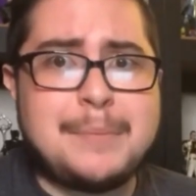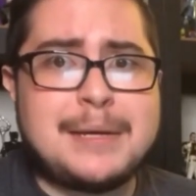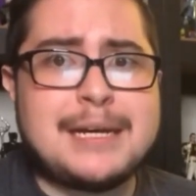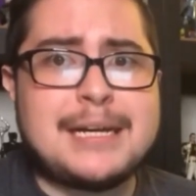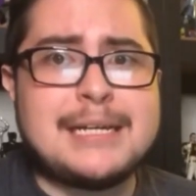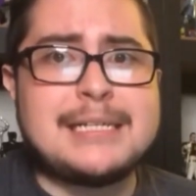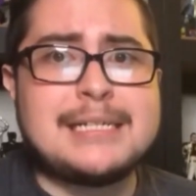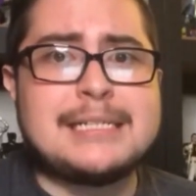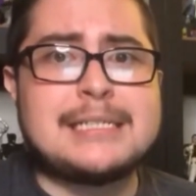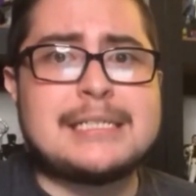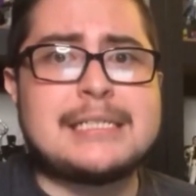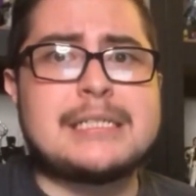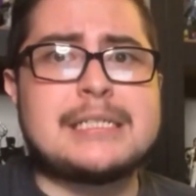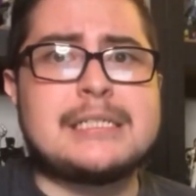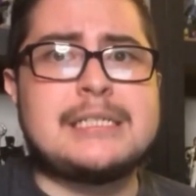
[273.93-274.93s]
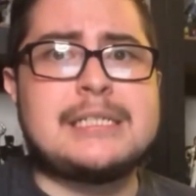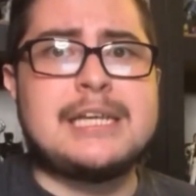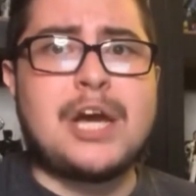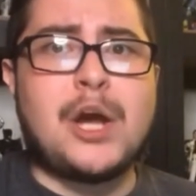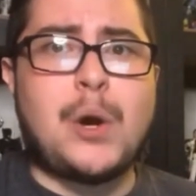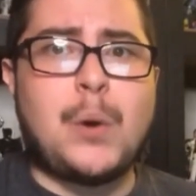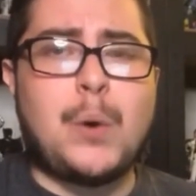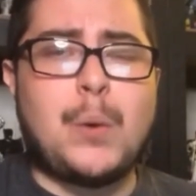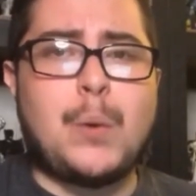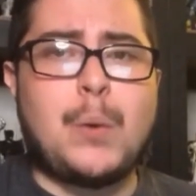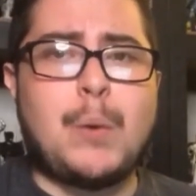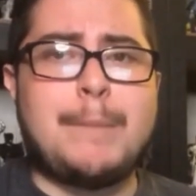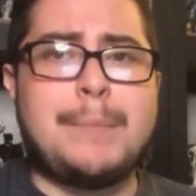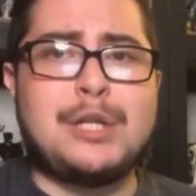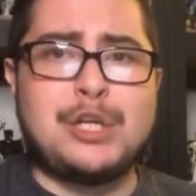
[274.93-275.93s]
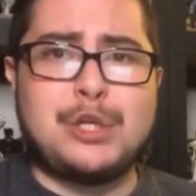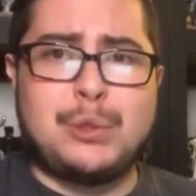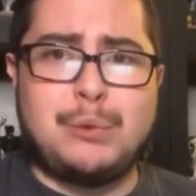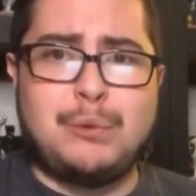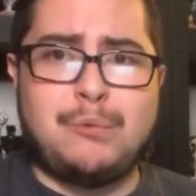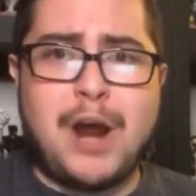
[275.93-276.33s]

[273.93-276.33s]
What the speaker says: because Zeo Blue,